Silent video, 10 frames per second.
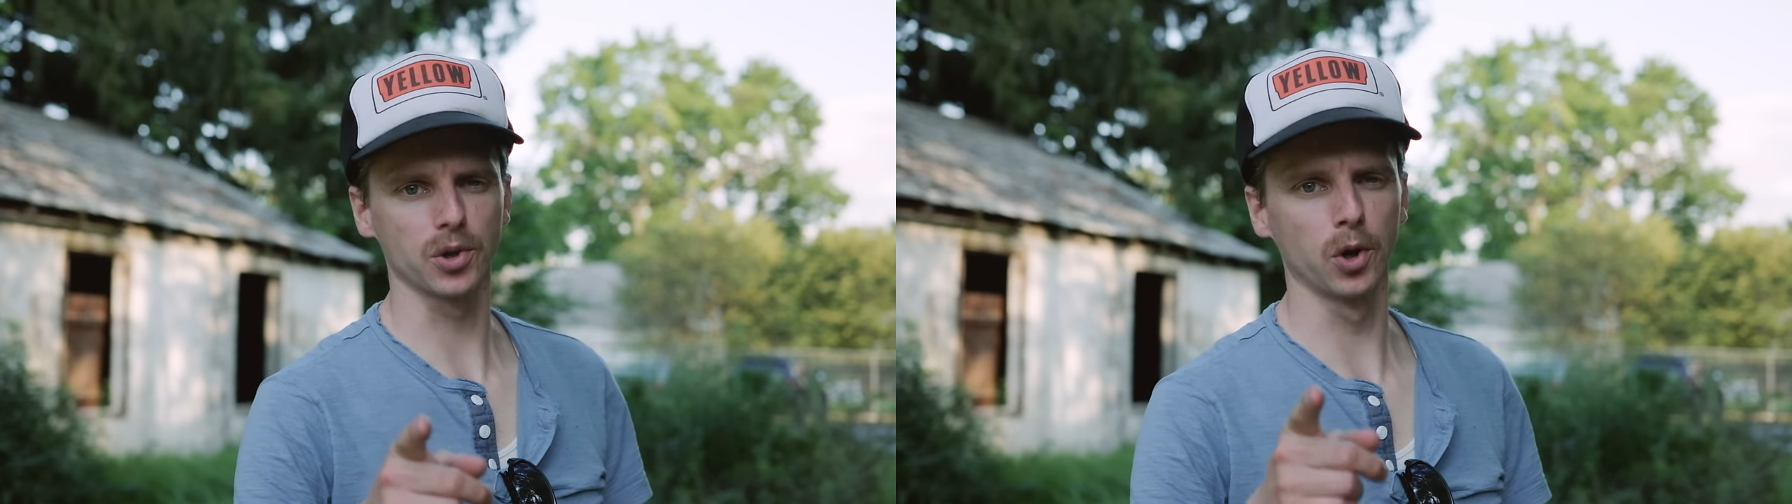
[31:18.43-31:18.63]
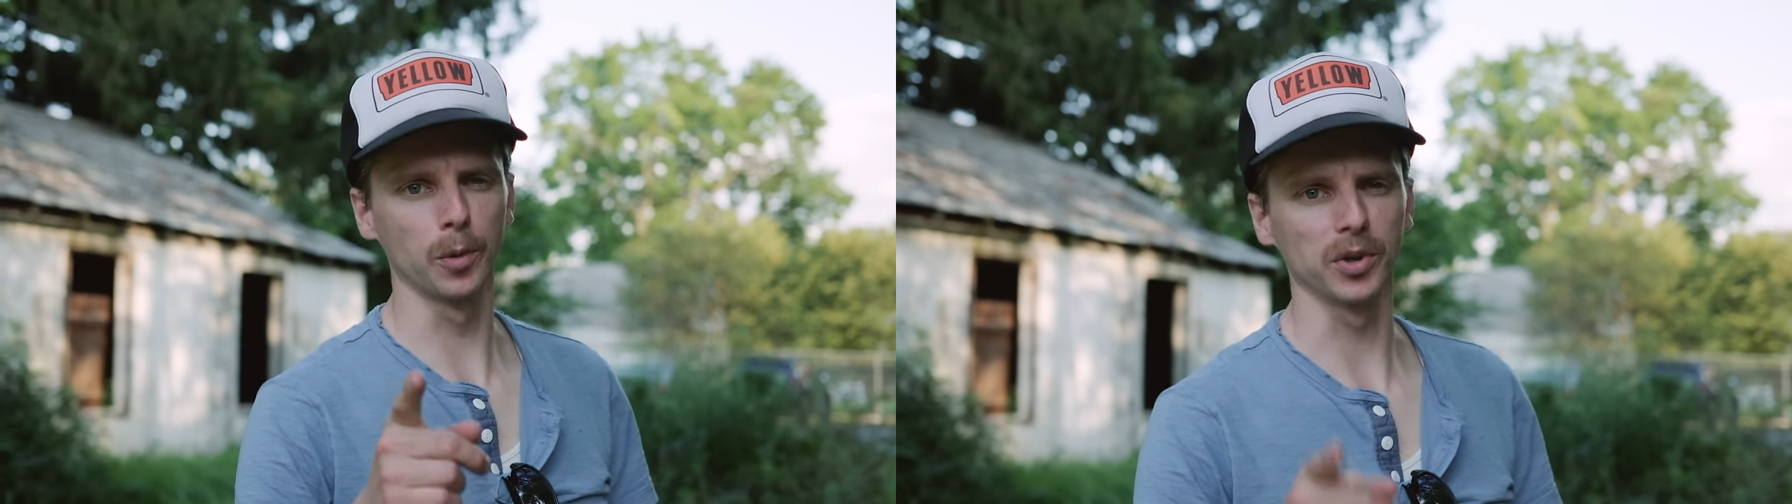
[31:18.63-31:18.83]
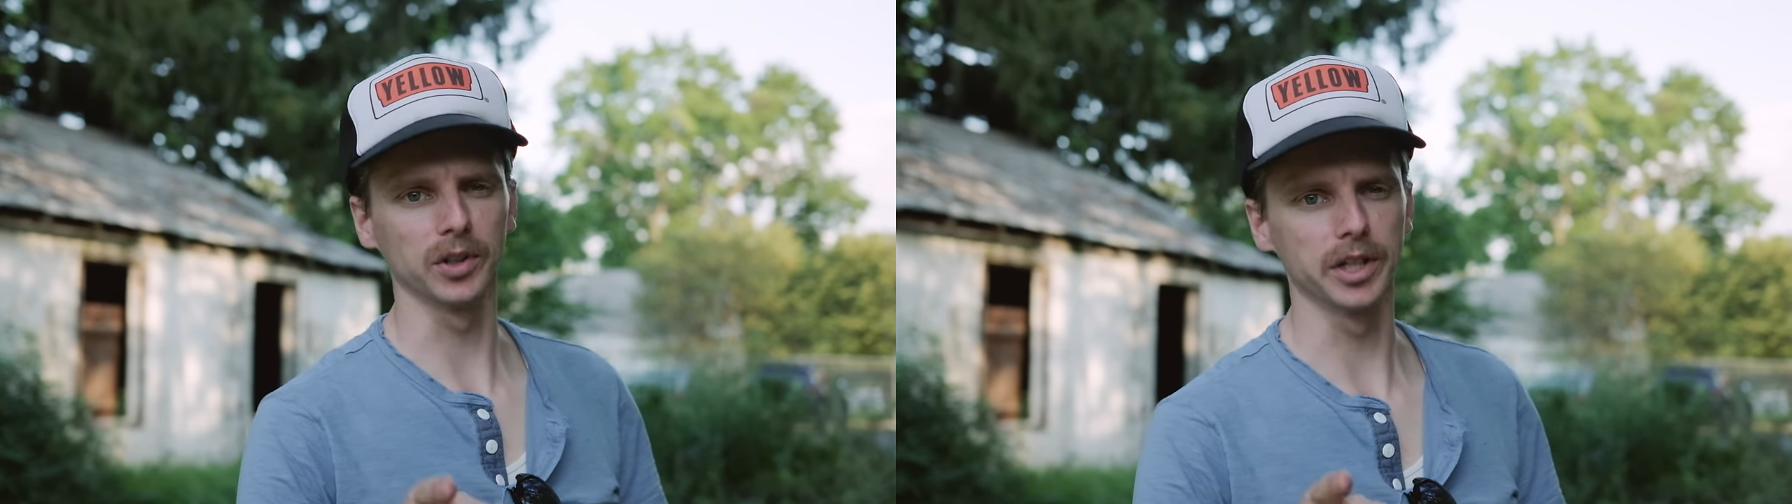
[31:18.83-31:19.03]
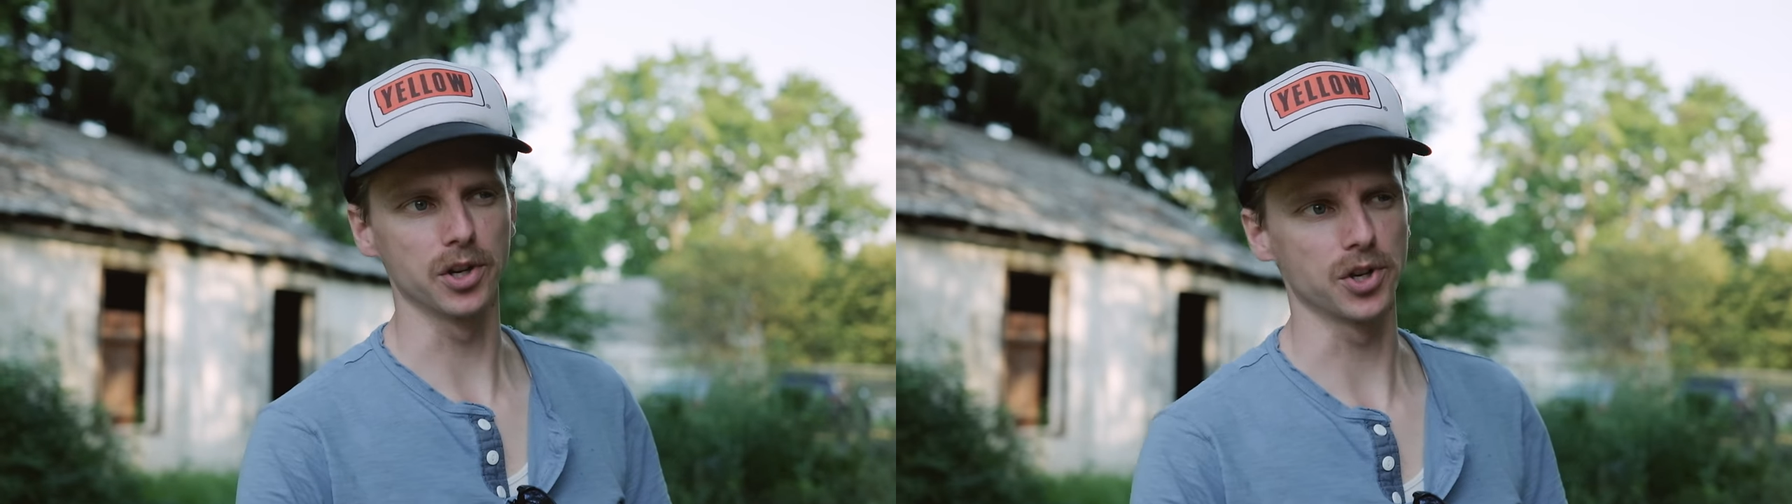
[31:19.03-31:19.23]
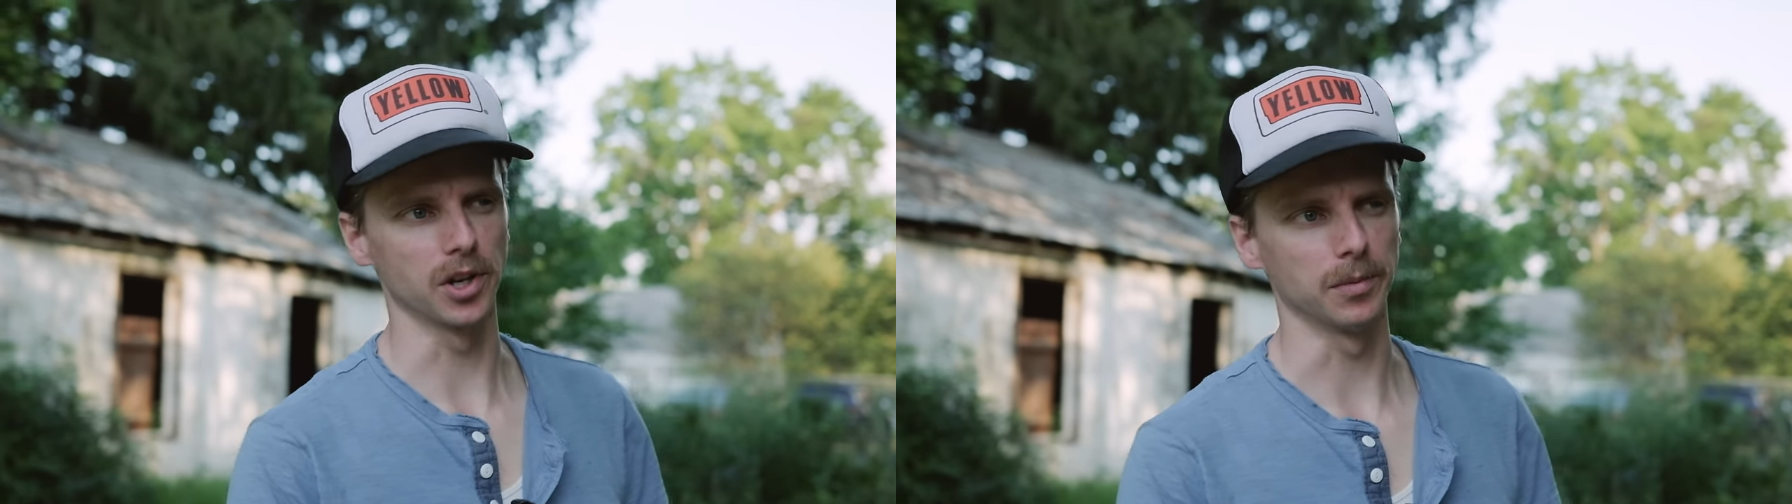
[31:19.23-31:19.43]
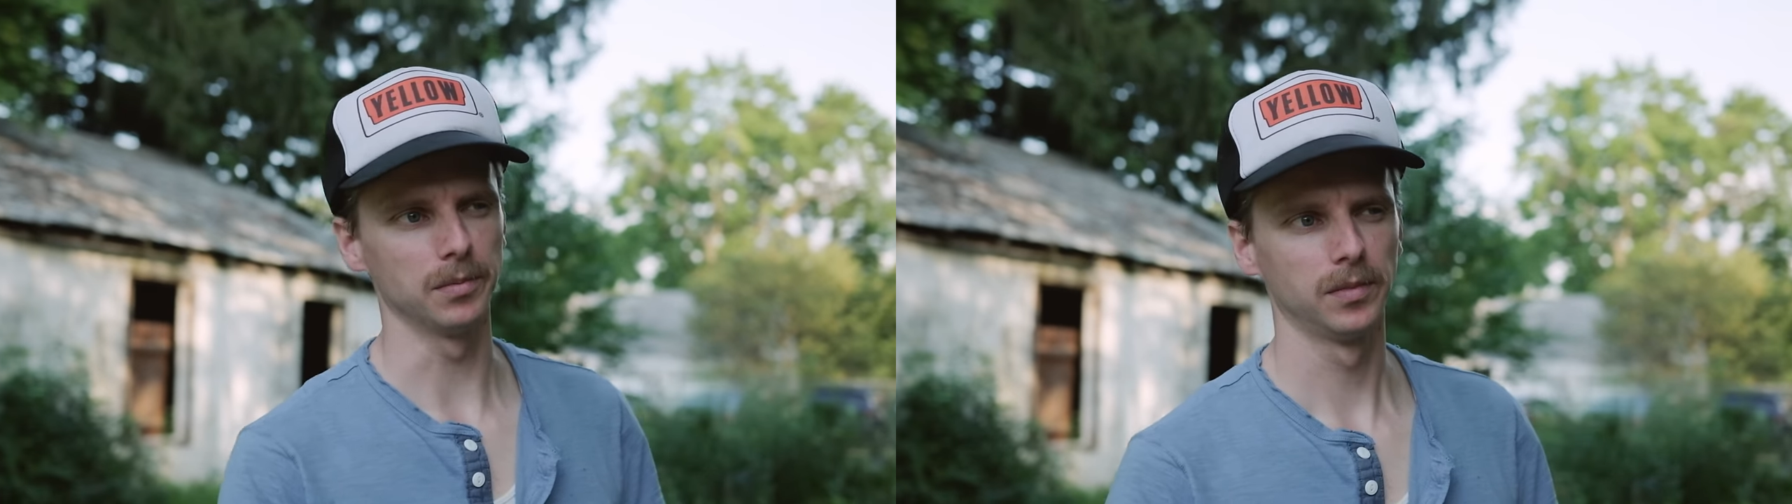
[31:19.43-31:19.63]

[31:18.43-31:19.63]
to corporate leadership.